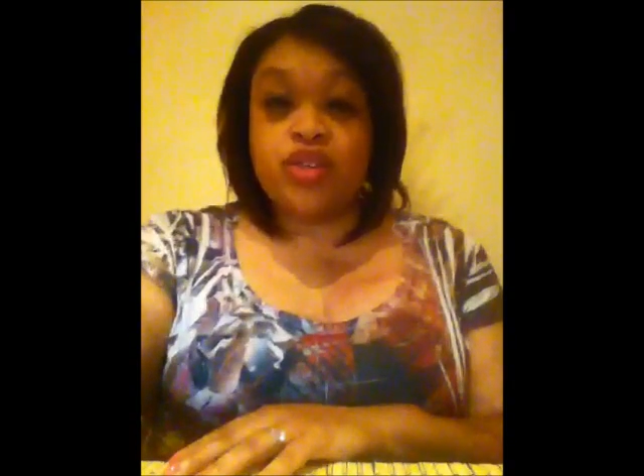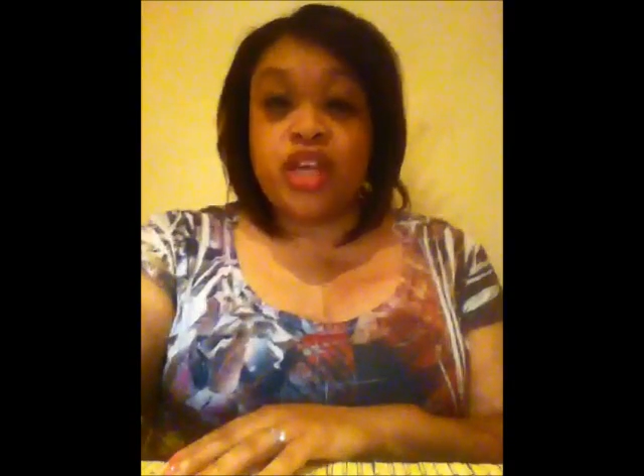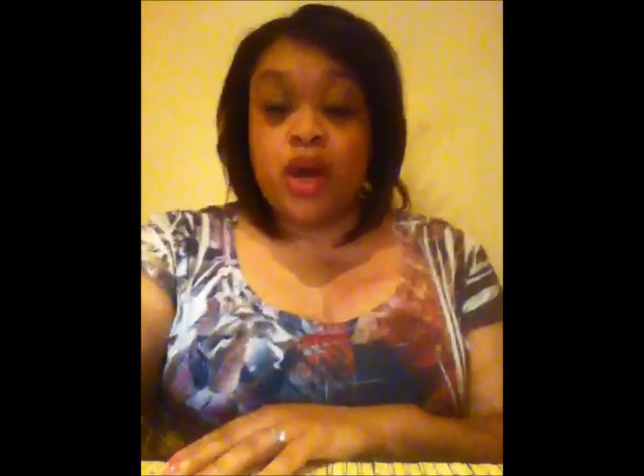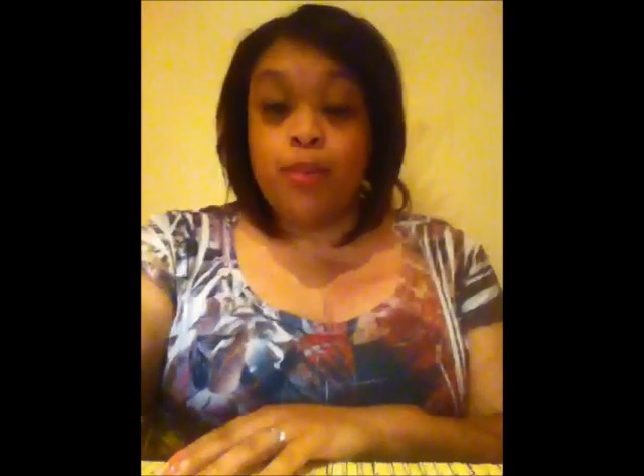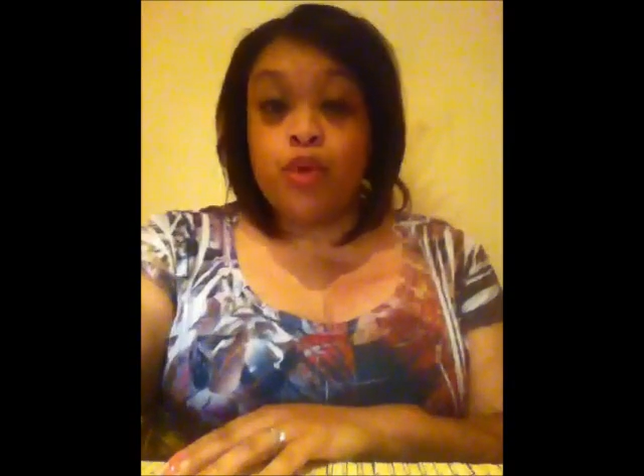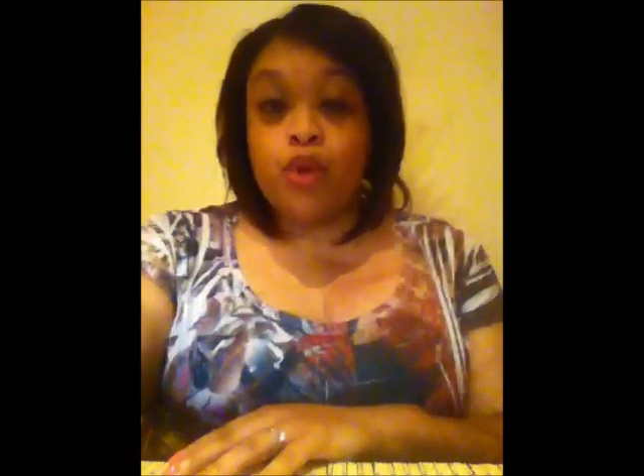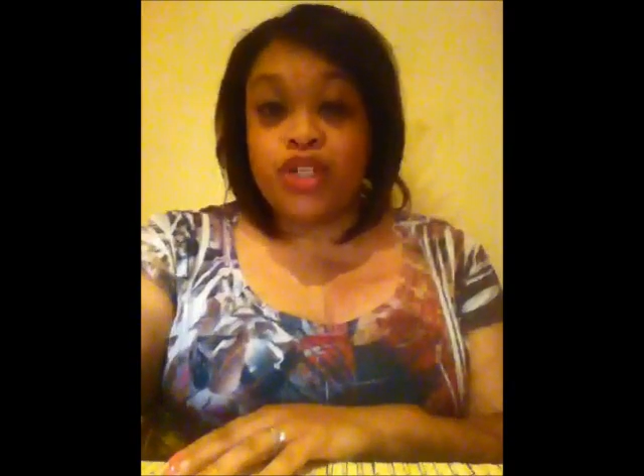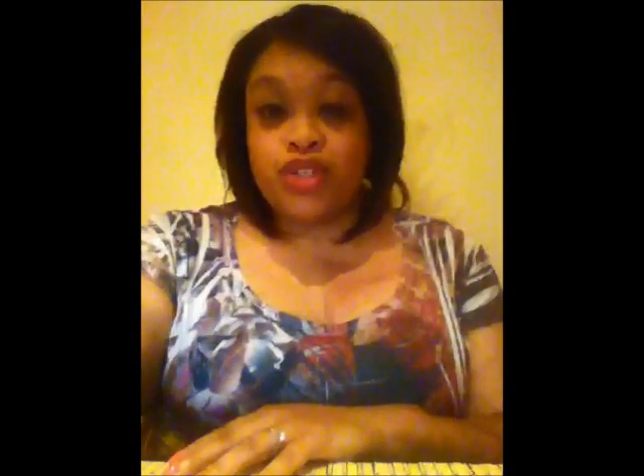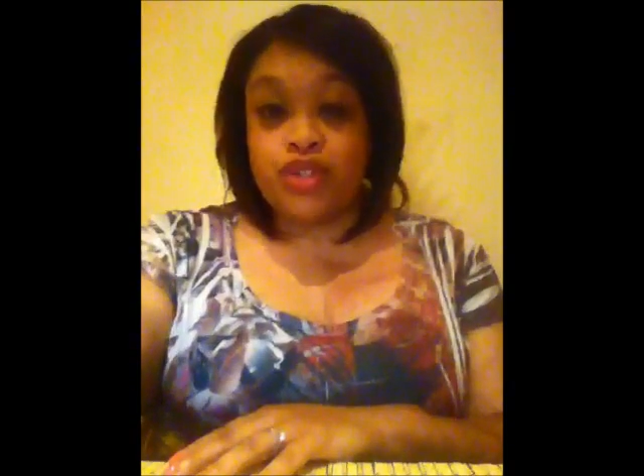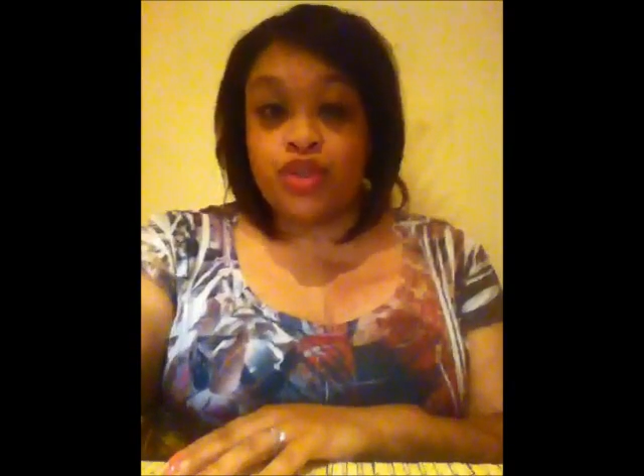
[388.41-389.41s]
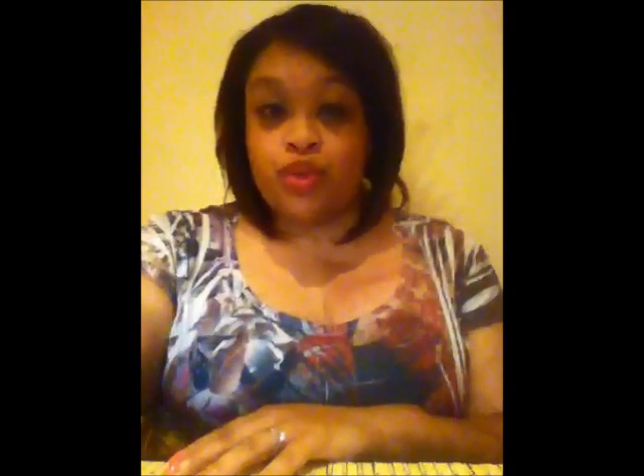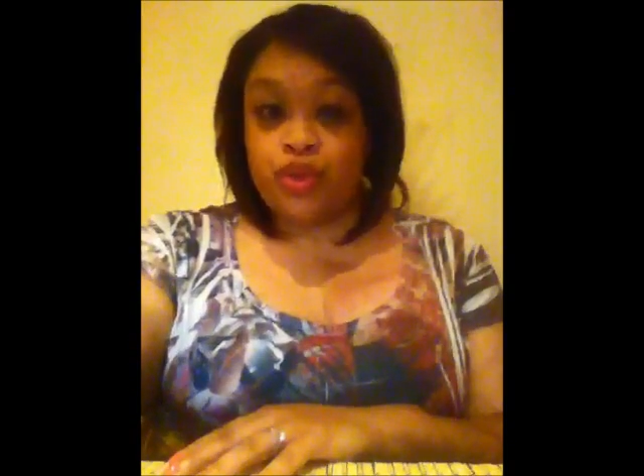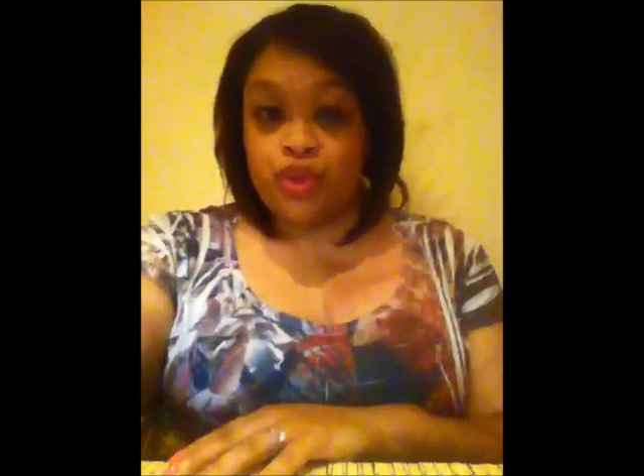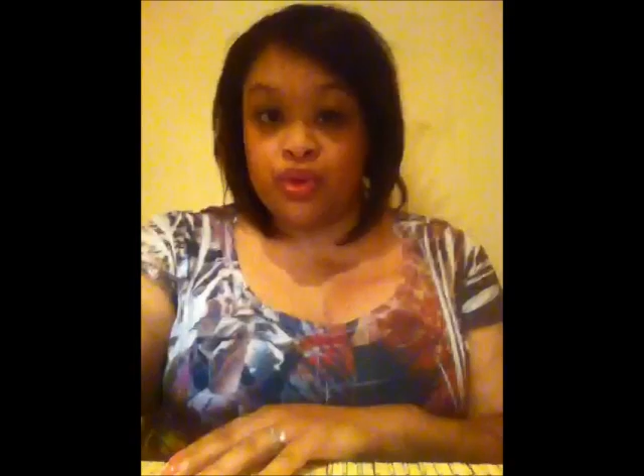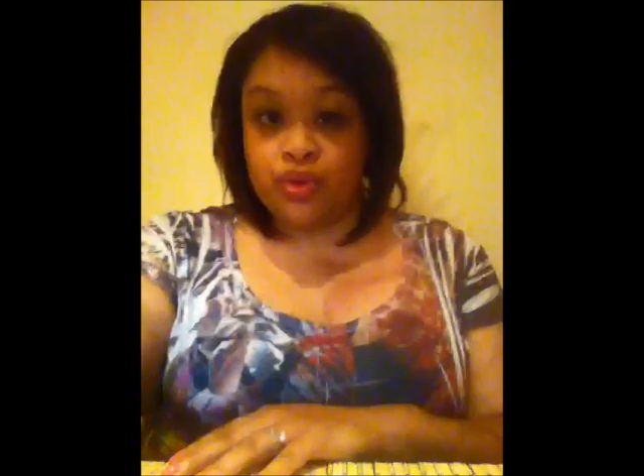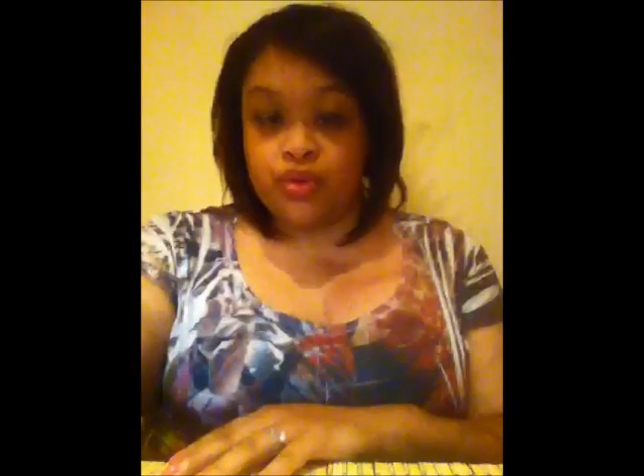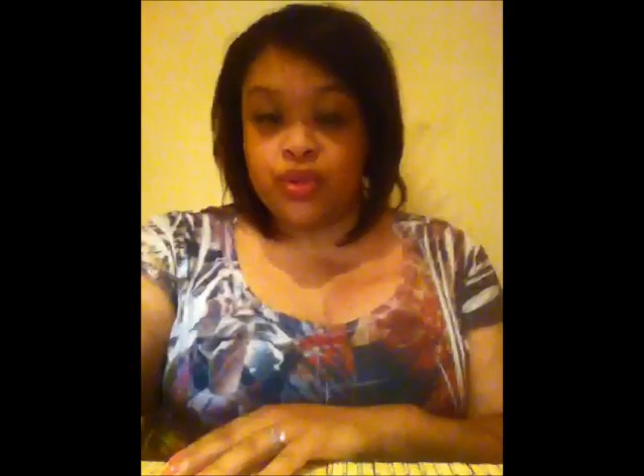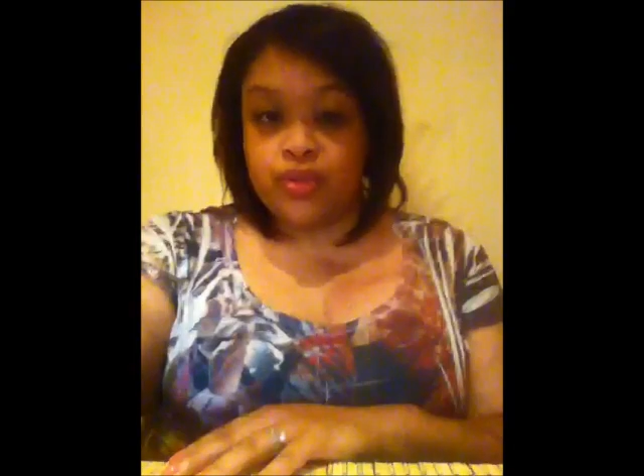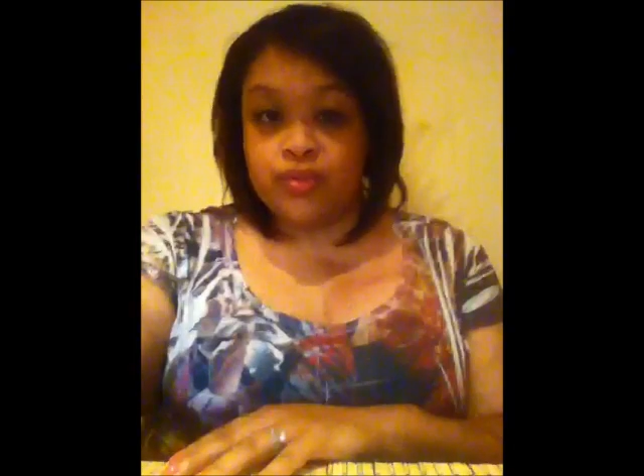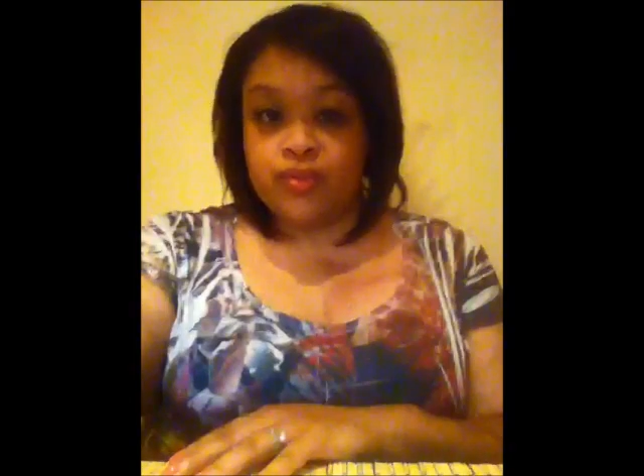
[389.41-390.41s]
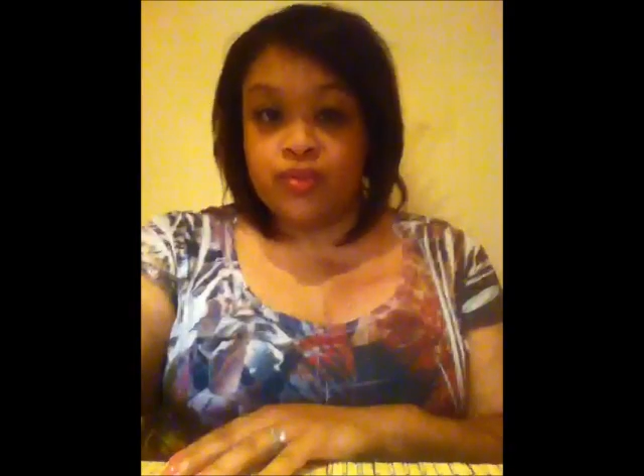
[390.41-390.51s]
or sample questions you will use.